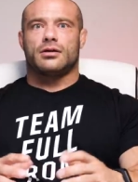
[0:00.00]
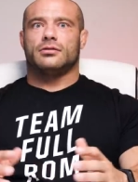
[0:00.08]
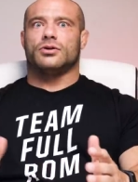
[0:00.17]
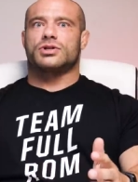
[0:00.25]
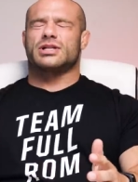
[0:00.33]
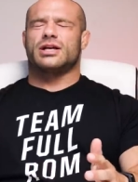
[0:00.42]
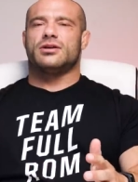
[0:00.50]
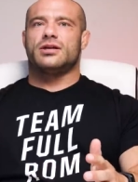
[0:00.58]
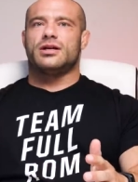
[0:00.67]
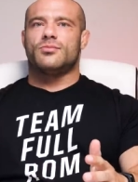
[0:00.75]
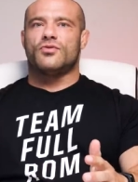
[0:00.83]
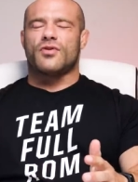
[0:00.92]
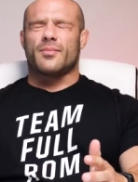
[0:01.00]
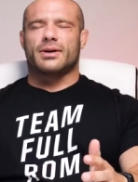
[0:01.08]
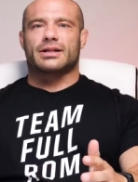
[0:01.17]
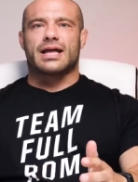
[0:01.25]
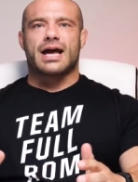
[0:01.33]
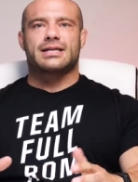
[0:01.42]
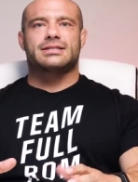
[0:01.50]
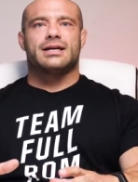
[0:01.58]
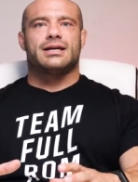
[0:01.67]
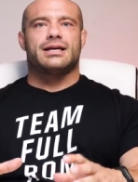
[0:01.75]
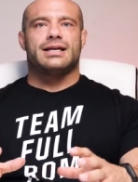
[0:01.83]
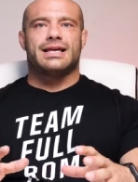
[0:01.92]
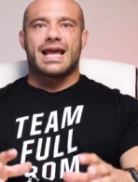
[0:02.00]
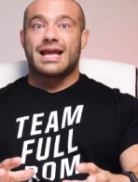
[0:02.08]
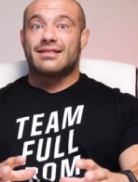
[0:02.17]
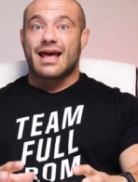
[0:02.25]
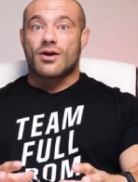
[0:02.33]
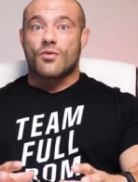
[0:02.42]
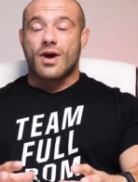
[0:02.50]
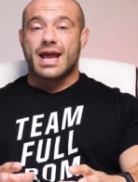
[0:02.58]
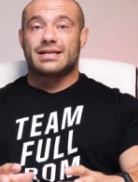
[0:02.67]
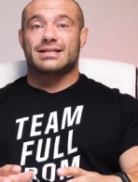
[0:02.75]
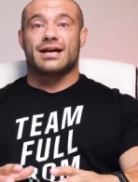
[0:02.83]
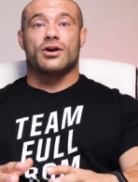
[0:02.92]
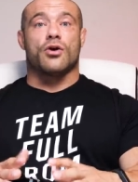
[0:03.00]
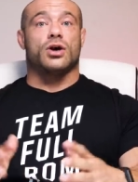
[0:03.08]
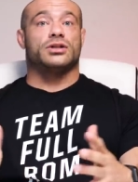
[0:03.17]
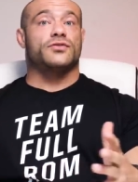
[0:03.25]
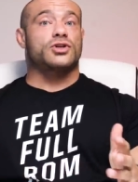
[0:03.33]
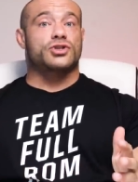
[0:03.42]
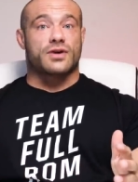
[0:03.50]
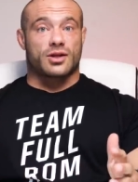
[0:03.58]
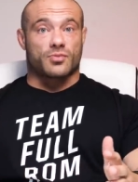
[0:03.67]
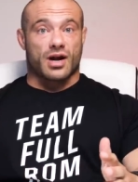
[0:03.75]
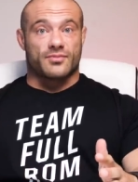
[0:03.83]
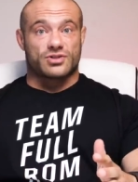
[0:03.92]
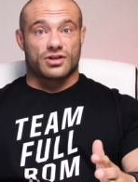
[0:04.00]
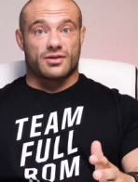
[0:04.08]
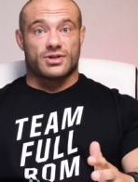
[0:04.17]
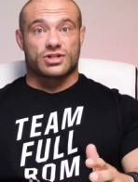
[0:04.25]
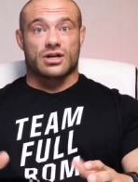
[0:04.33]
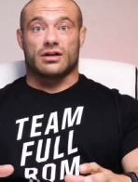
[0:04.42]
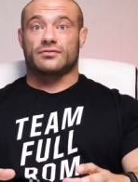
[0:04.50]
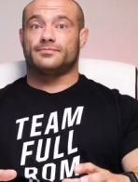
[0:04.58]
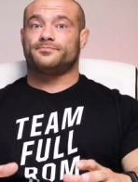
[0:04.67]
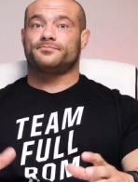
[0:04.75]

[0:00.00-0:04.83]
Looks like you need to move up a class, gain that weight, and all of your strength problems are going to be solved.